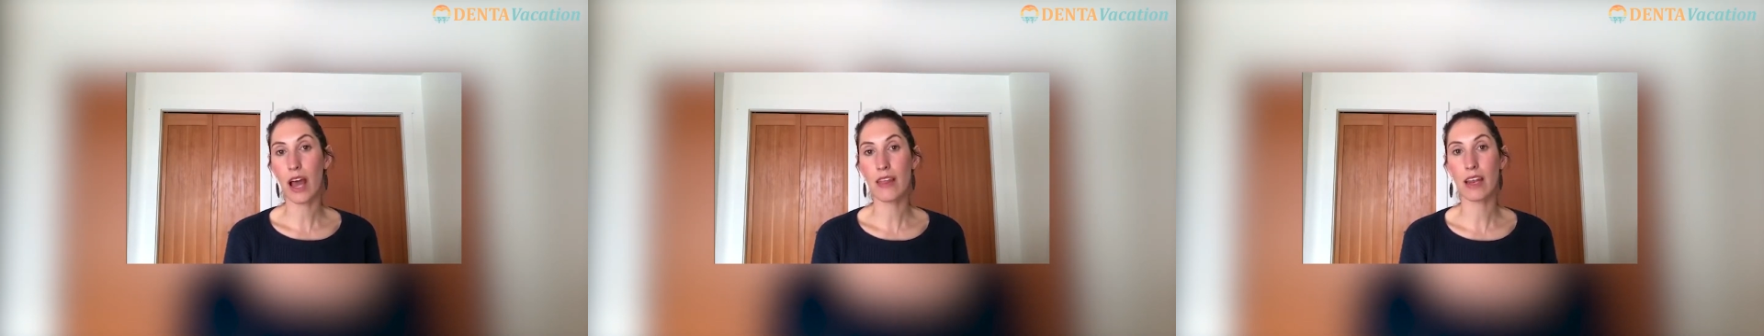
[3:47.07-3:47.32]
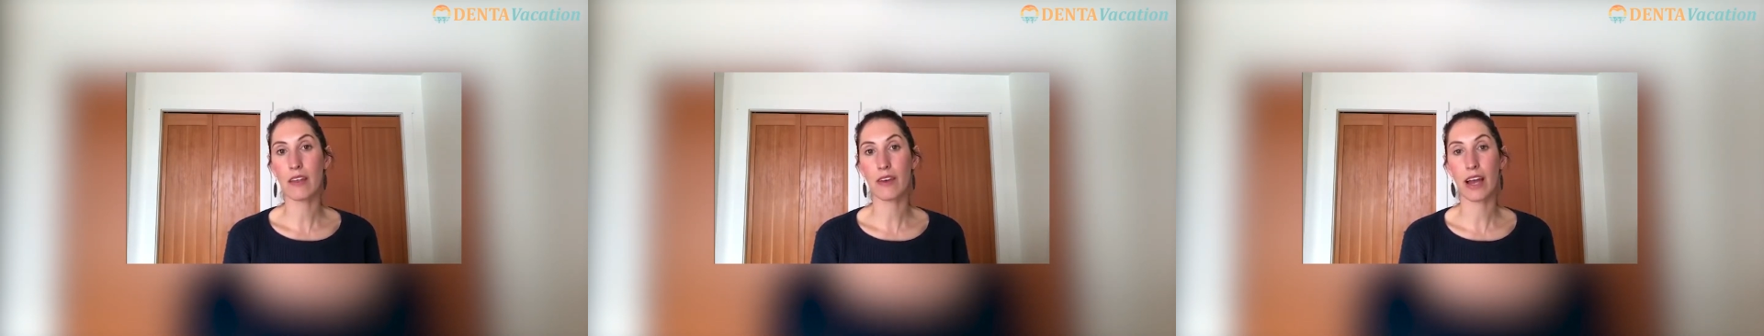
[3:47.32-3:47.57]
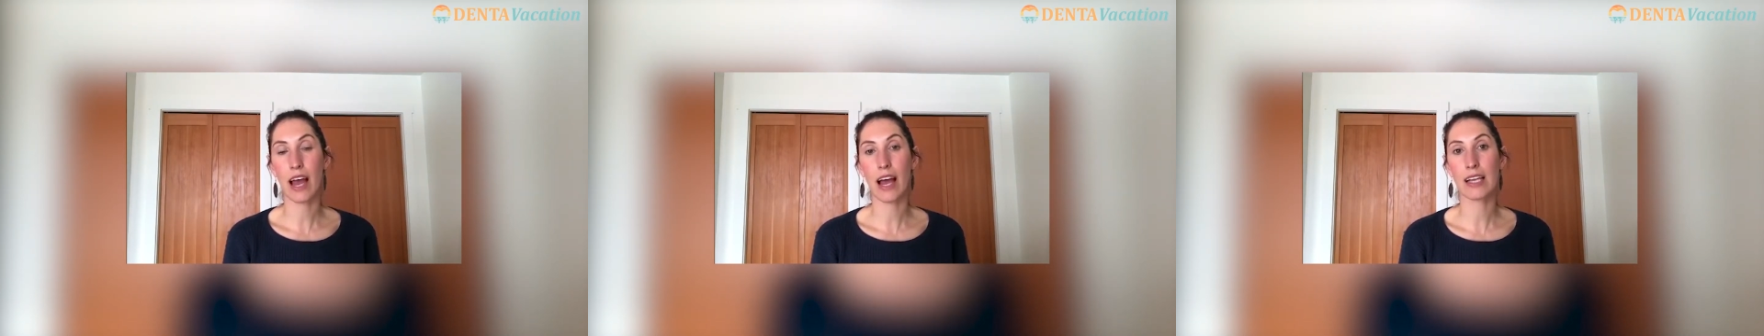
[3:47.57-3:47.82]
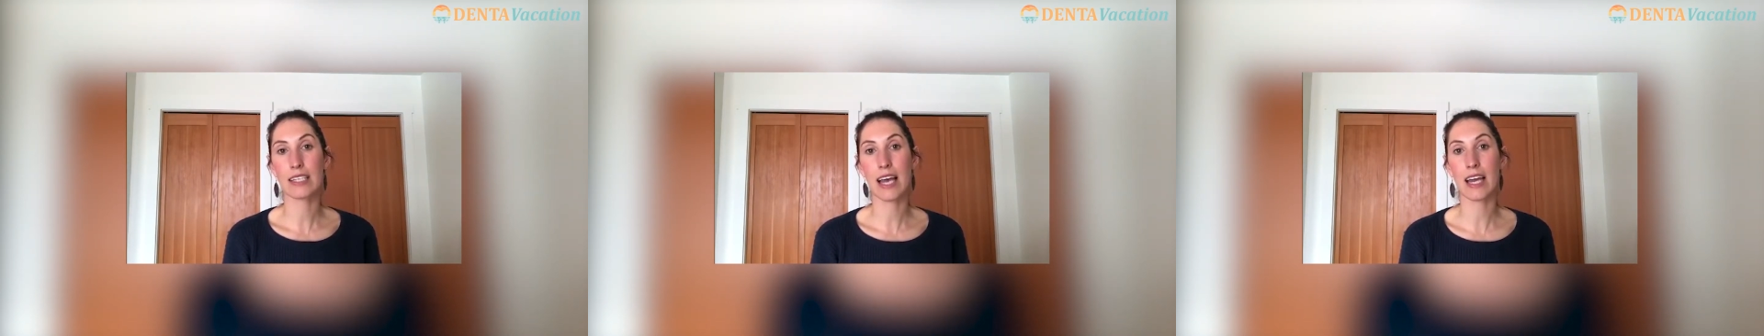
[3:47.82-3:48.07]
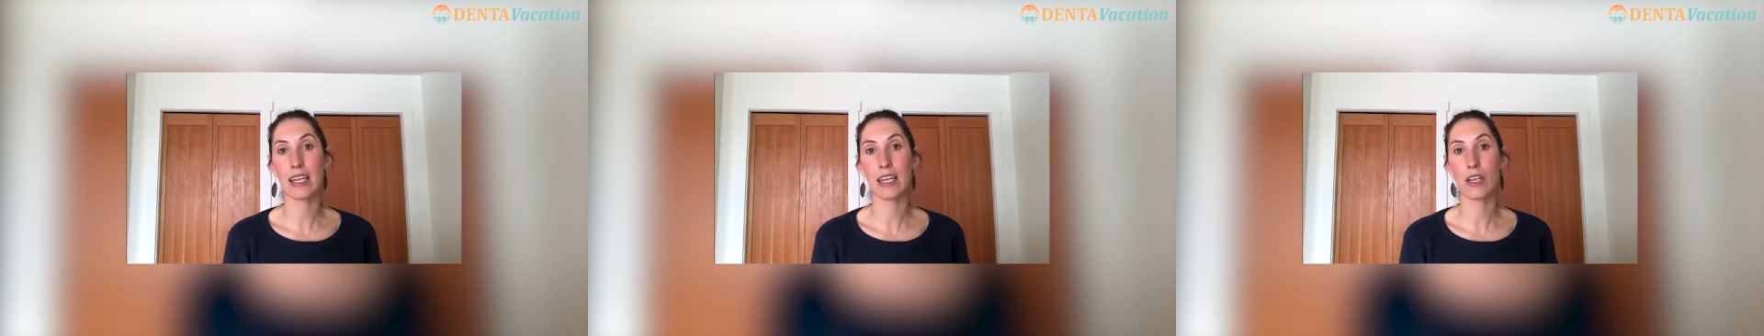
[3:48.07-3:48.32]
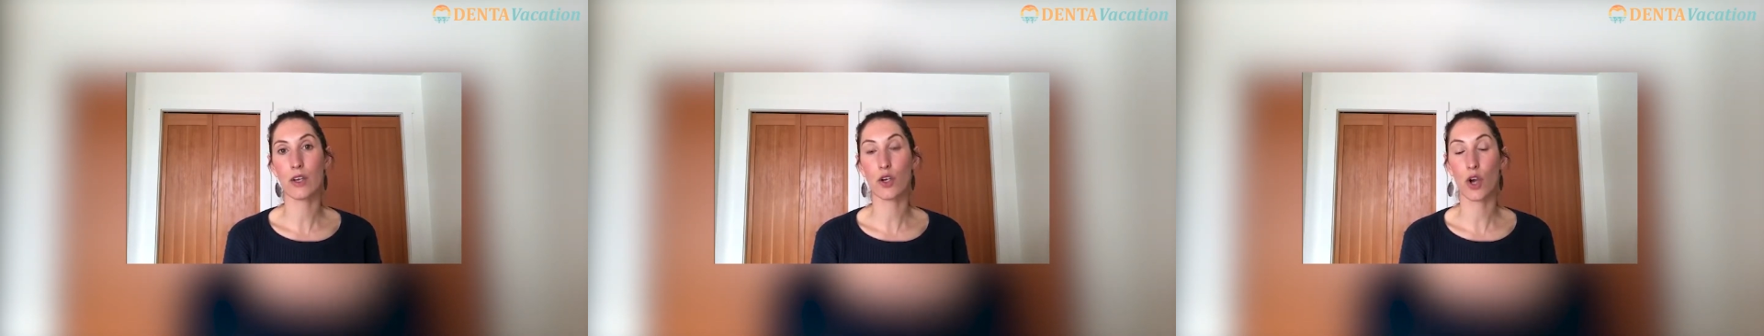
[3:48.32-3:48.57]
and then if it has
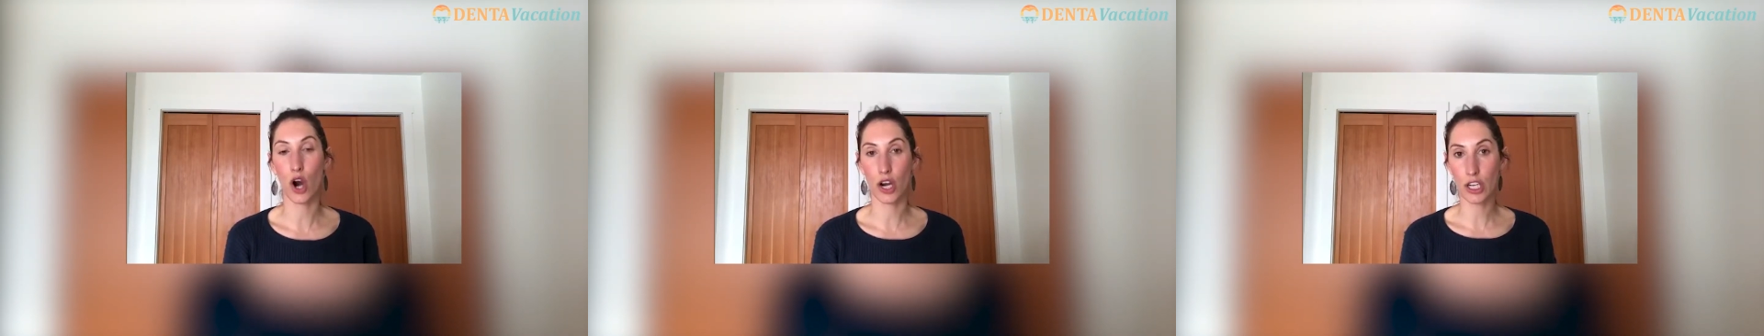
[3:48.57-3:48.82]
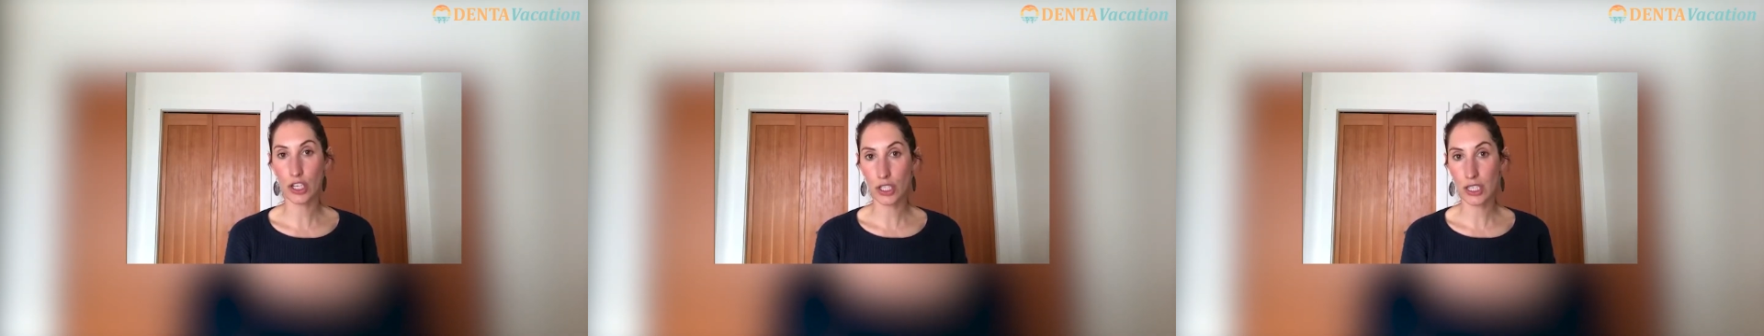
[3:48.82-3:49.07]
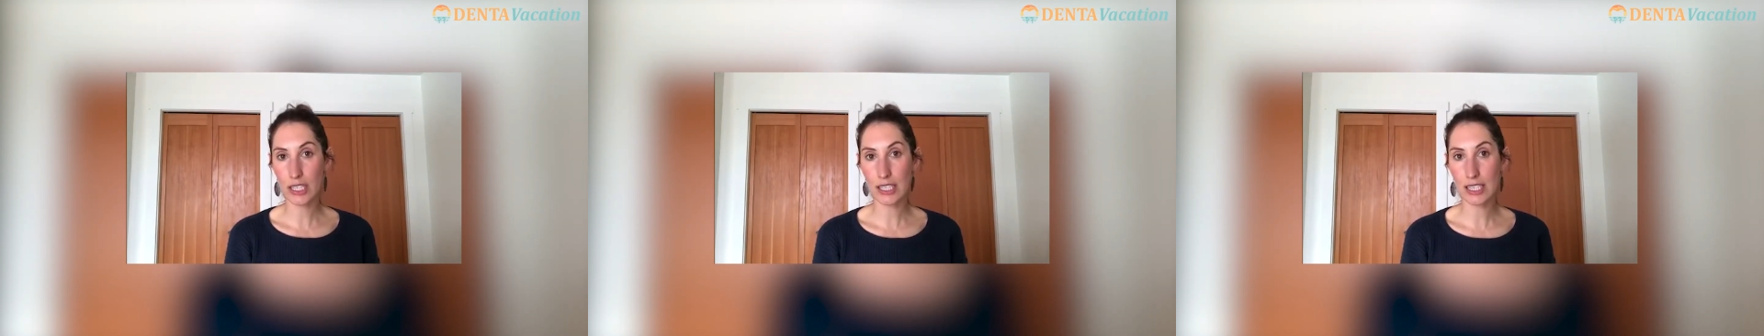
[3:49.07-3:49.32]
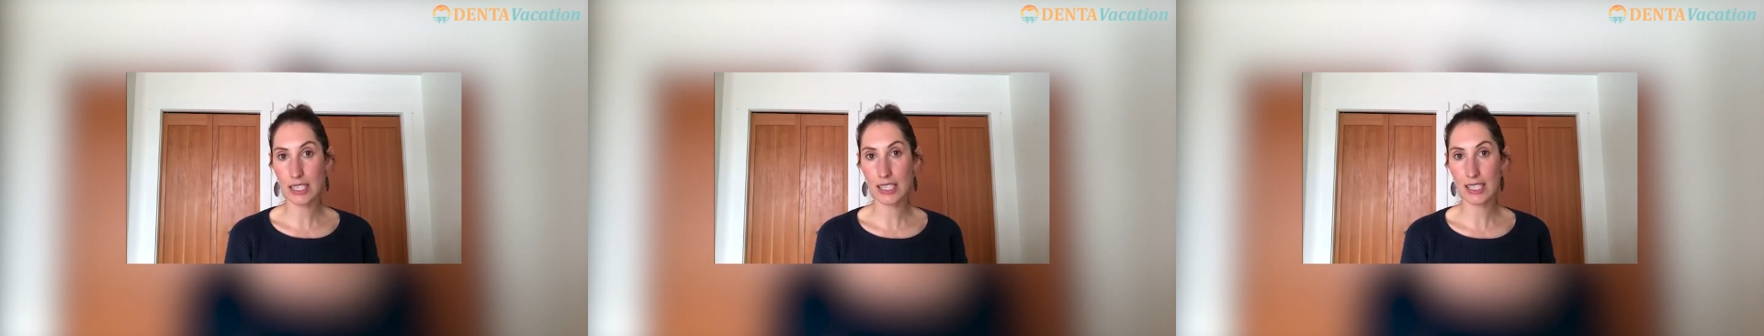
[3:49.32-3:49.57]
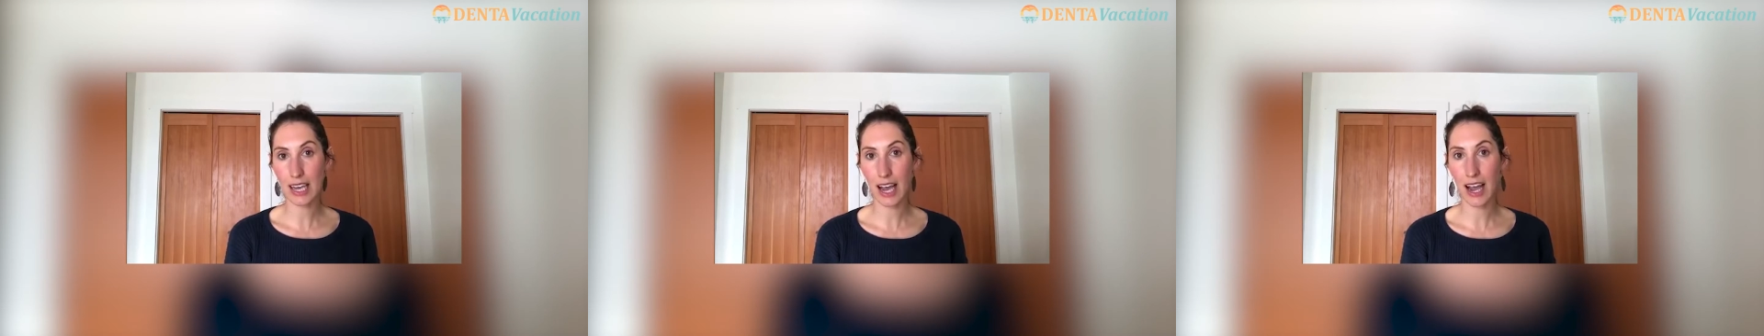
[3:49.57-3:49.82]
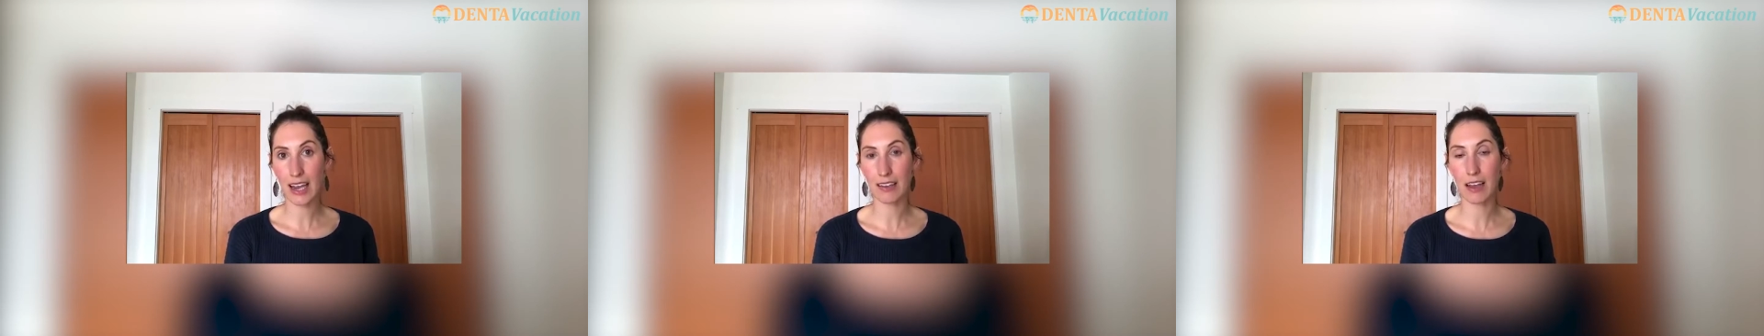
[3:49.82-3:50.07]
any garnishes inside,